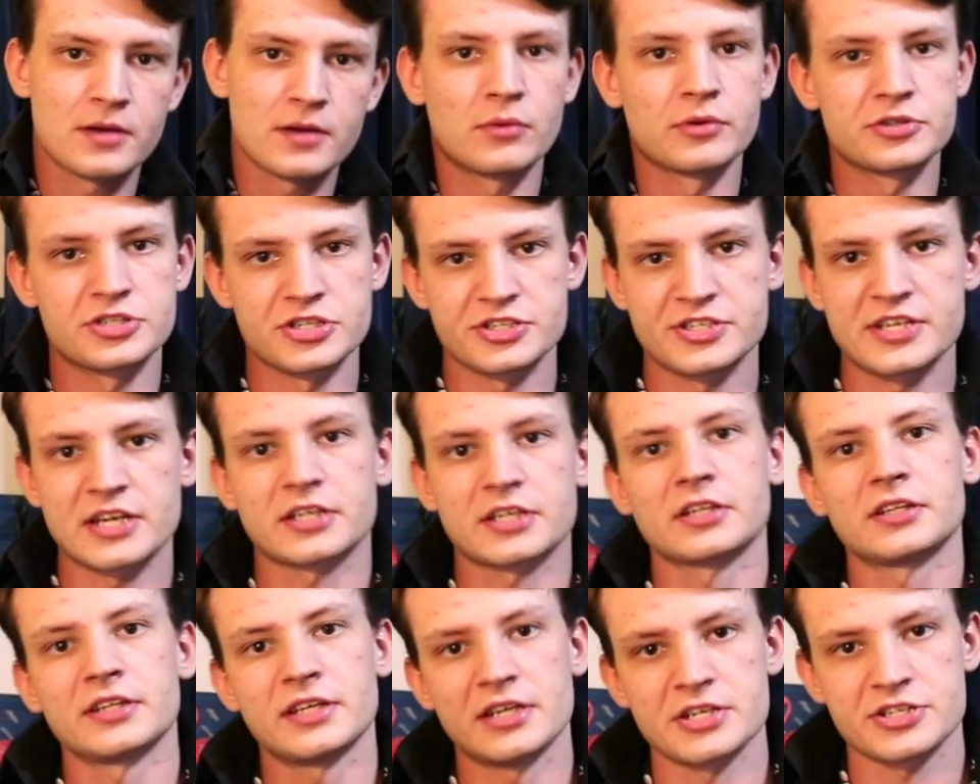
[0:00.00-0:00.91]
which is
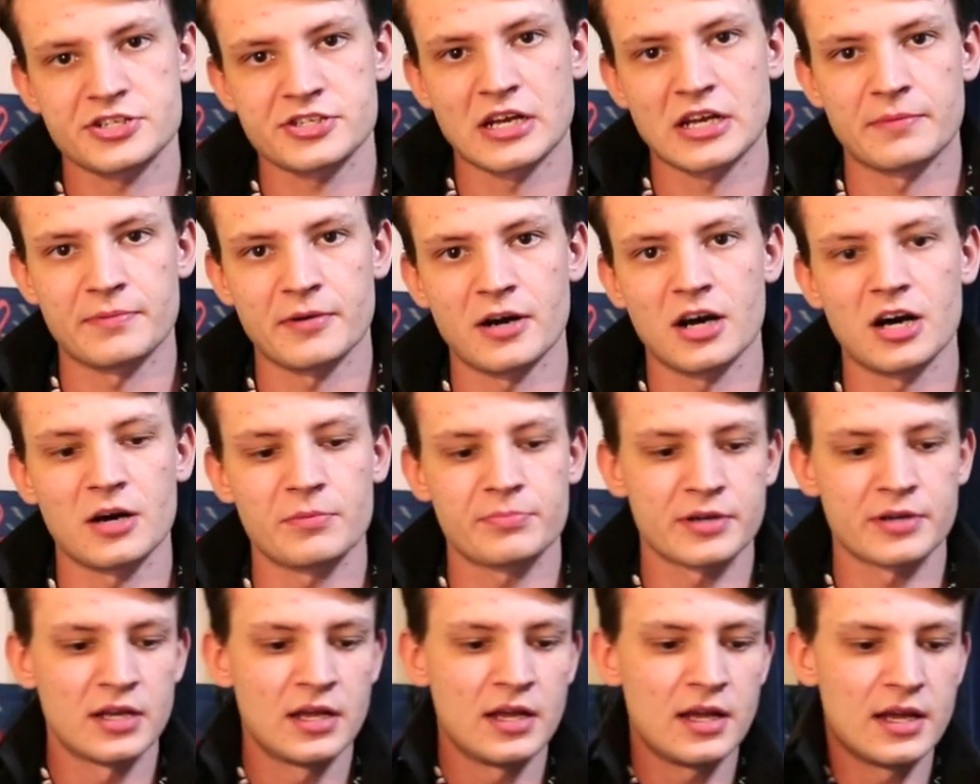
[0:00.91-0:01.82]
technically a step
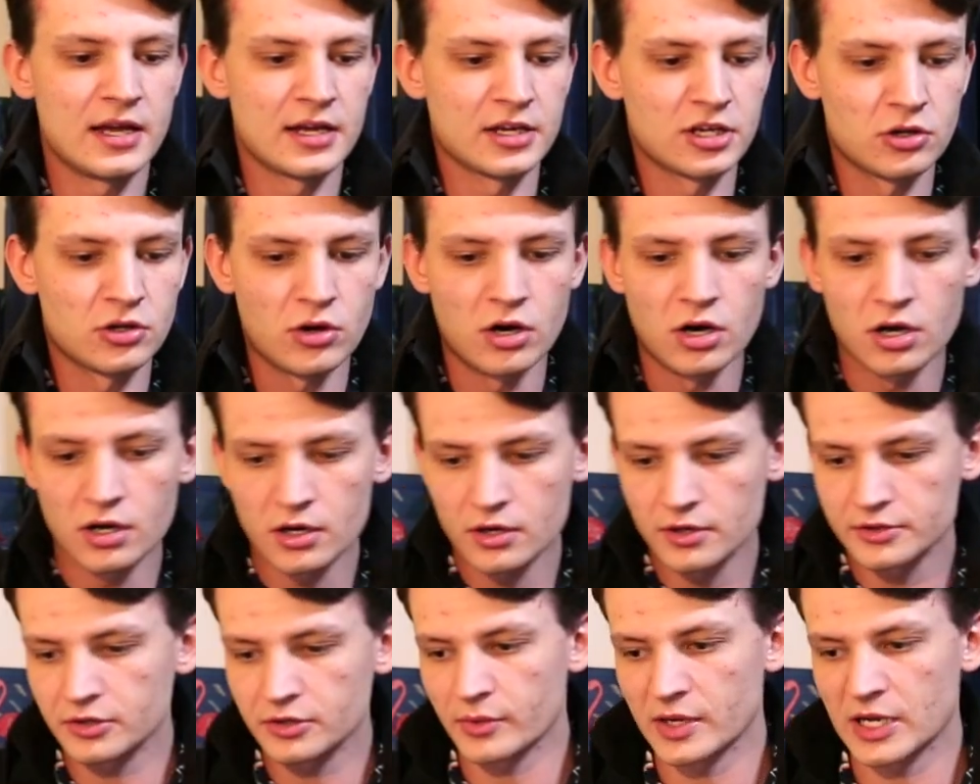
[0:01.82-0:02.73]
up, and go
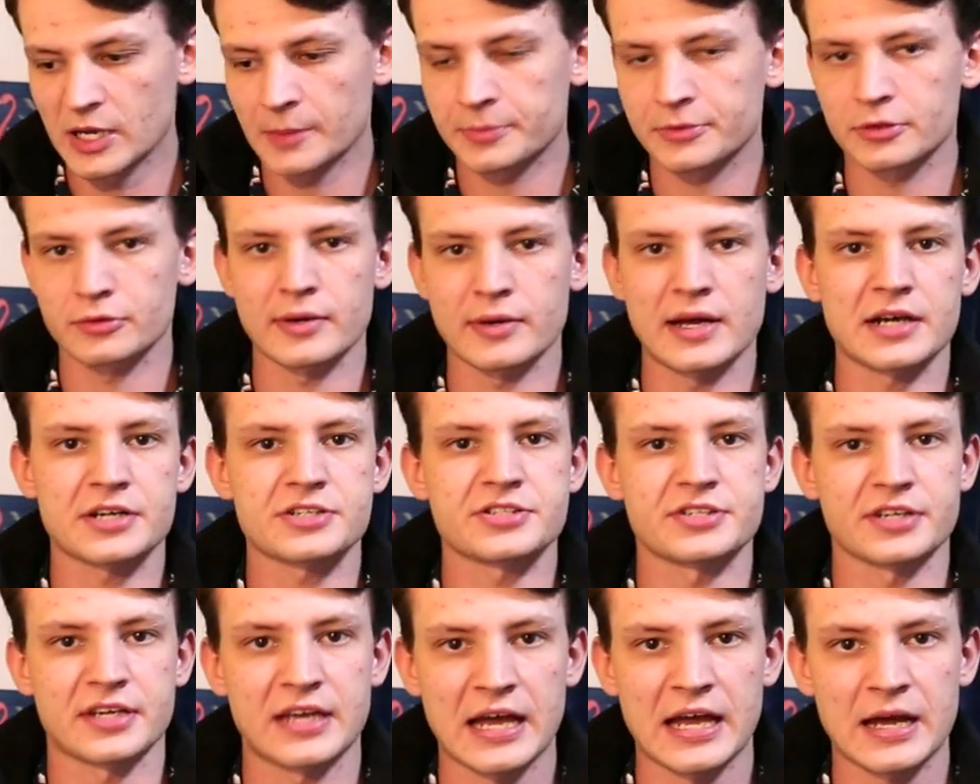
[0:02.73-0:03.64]
all the way up the ranks
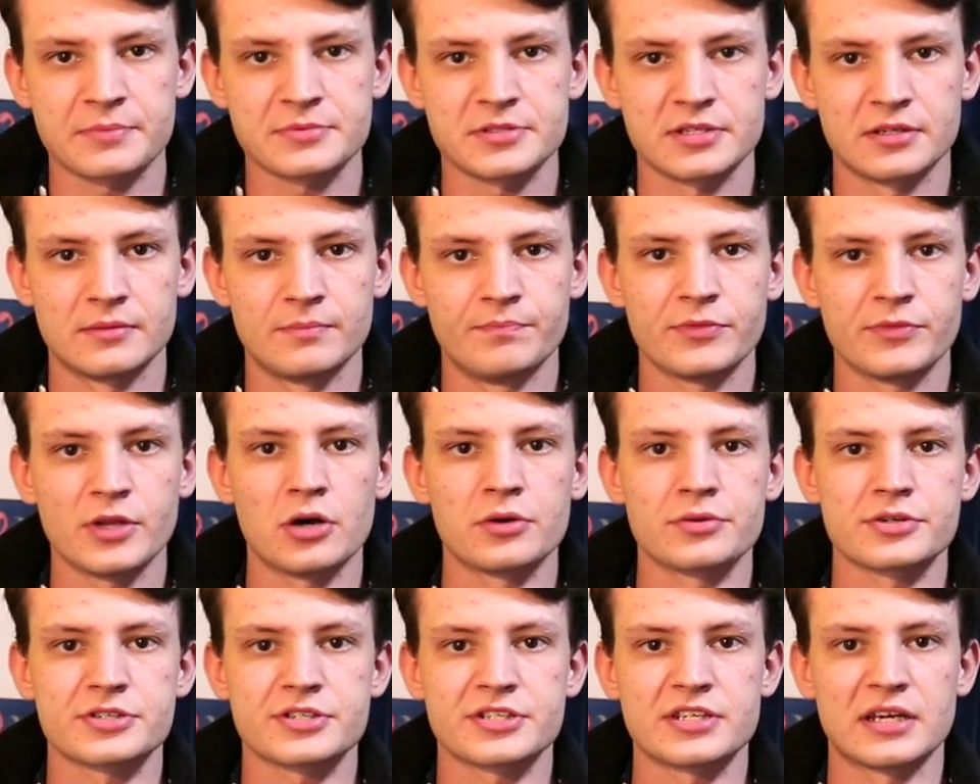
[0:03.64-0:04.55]
to captain,
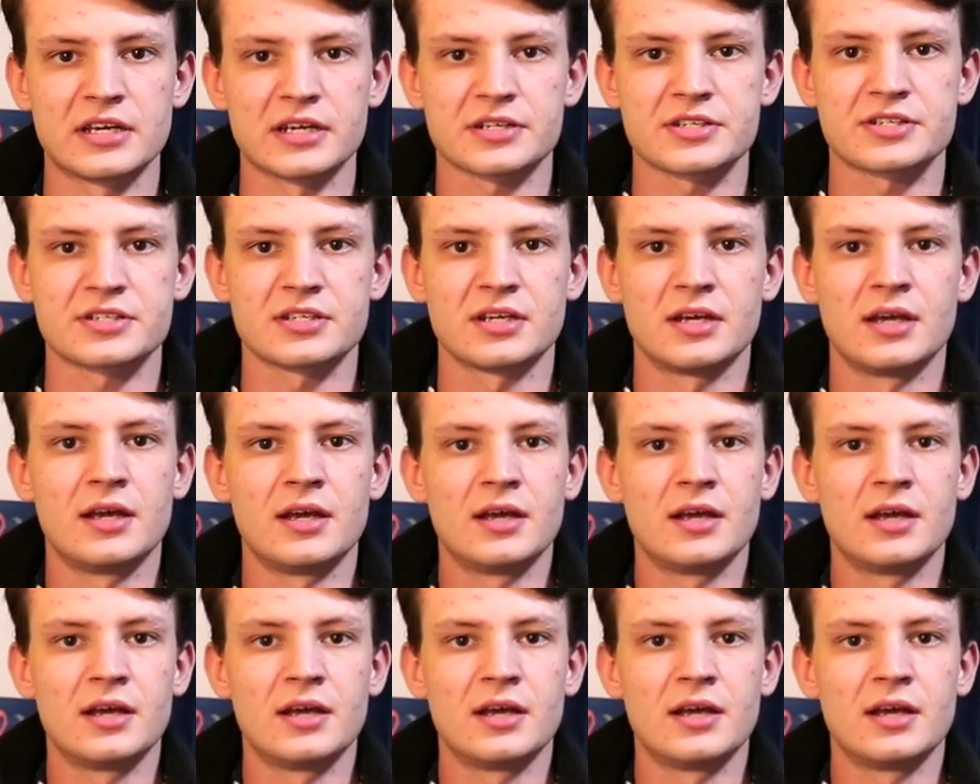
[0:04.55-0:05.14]
O6.